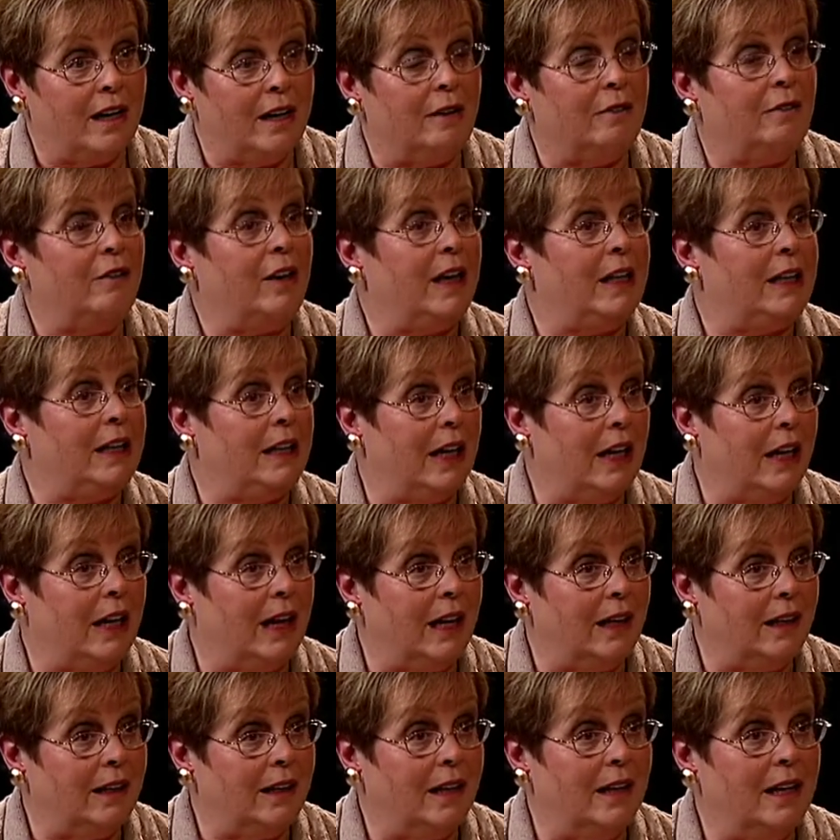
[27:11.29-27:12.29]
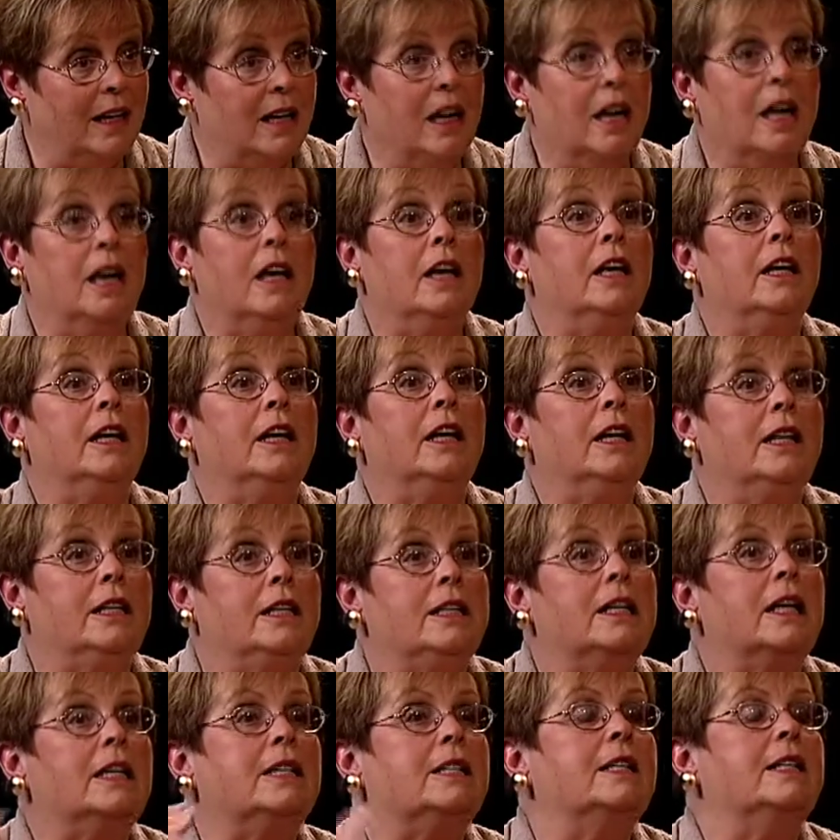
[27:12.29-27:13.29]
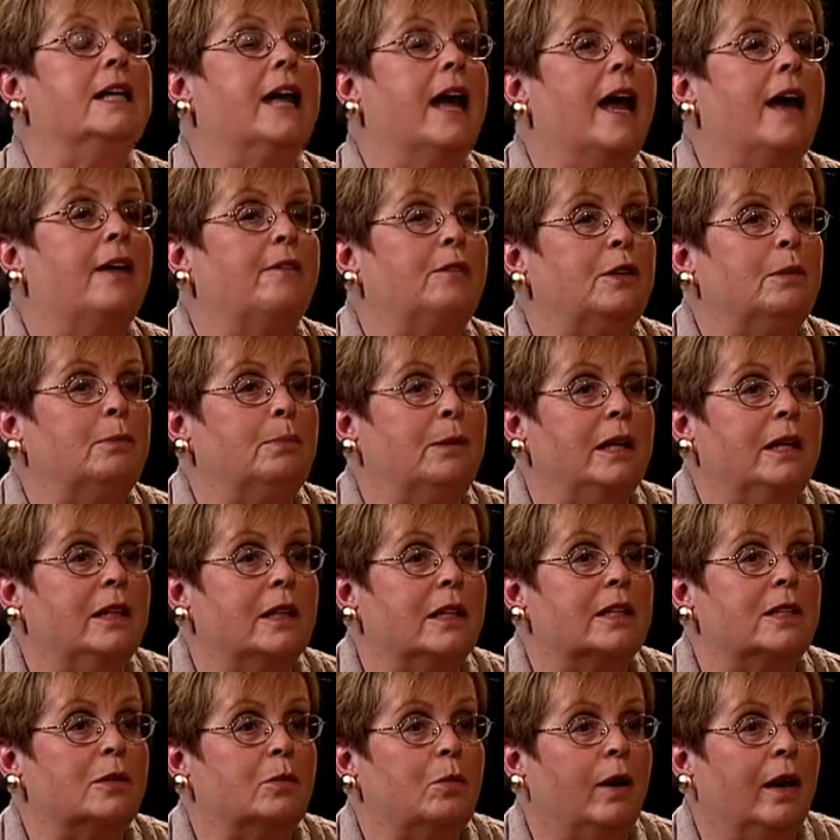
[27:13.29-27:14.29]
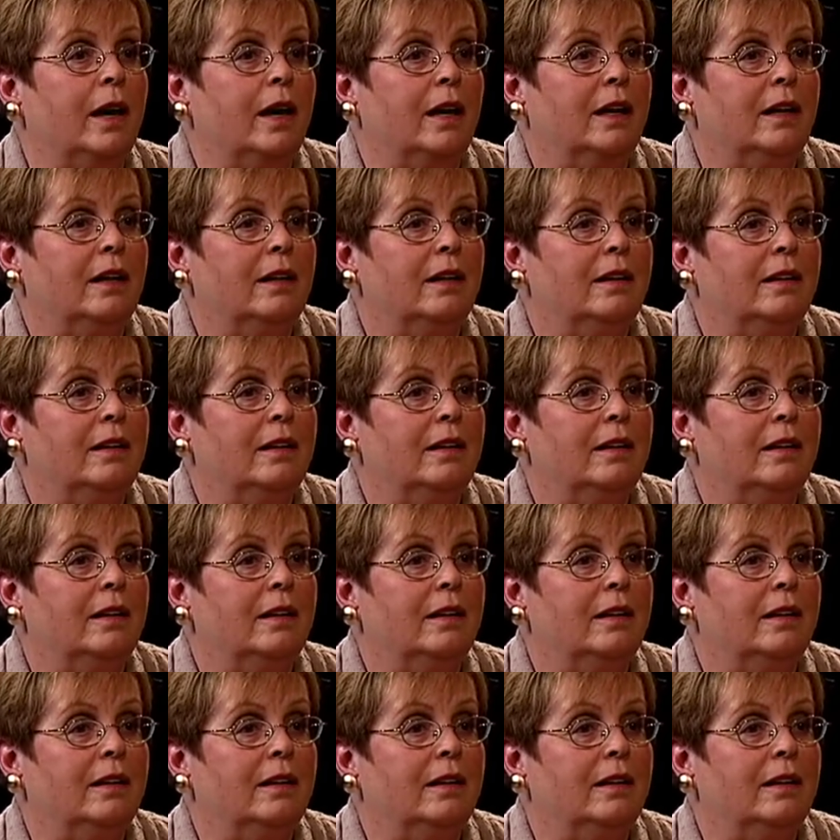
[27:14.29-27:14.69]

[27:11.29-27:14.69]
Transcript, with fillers: if I can, it doesn't have to be this way.